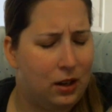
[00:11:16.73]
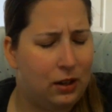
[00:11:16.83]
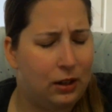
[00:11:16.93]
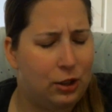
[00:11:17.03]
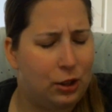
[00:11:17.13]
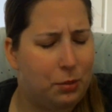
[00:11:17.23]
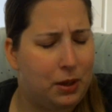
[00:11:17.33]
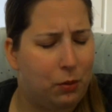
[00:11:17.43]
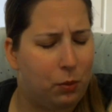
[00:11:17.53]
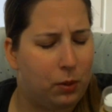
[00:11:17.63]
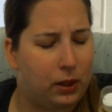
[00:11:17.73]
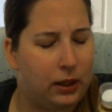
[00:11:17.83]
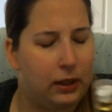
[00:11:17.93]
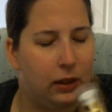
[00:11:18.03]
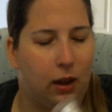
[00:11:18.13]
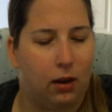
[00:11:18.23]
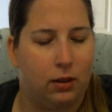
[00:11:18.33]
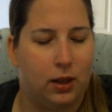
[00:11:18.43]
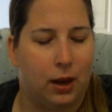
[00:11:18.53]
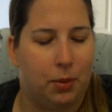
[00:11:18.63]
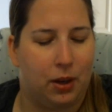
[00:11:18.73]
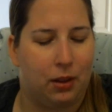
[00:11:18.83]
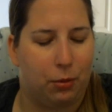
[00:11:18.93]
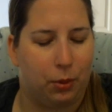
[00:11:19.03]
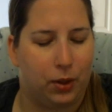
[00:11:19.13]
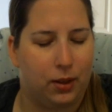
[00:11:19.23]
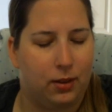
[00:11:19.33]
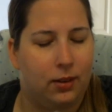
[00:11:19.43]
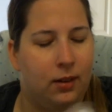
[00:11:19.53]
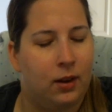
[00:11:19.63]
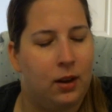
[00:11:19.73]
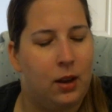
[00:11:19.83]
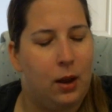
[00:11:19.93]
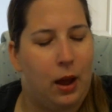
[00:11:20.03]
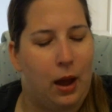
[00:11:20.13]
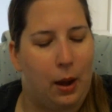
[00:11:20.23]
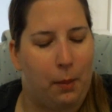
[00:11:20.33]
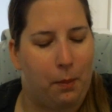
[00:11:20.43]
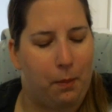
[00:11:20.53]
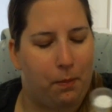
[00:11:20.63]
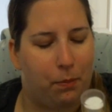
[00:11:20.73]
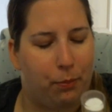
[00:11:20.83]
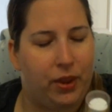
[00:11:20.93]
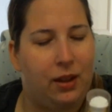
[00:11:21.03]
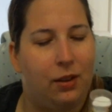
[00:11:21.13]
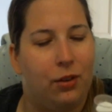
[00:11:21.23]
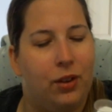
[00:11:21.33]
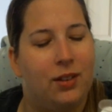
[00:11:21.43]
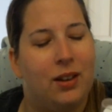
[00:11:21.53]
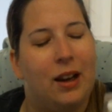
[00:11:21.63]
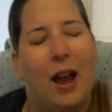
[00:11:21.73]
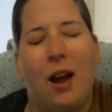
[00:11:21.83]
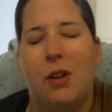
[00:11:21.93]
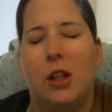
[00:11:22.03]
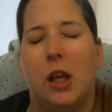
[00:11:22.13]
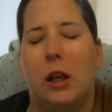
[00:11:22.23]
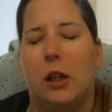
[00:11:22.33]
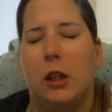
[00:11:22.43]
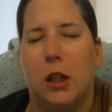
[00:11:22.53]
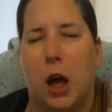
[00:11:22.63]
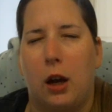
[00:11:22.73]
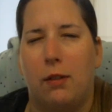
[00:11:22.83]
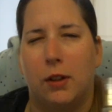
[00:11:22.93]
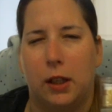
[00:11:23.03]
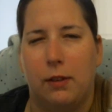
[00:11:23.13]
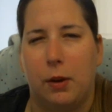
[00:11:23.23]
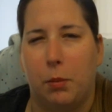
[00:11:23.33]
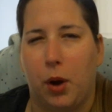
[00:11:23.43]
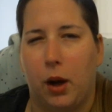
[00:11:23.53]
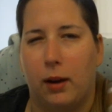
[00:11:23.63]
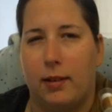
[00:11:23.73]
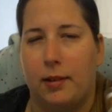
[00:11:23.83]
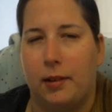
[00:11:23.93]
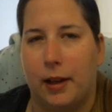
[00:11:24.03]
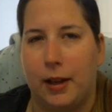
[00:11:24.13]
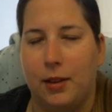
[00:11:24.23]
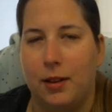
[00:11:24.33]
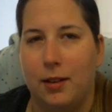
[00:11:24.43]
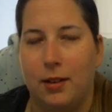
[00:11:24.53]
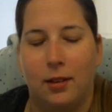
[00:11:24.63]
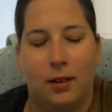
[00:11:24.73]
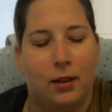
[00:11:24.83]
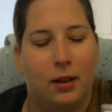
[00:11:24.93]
it took me a really long time to get through this. But the other thing is I have a lot of leave-in products like this,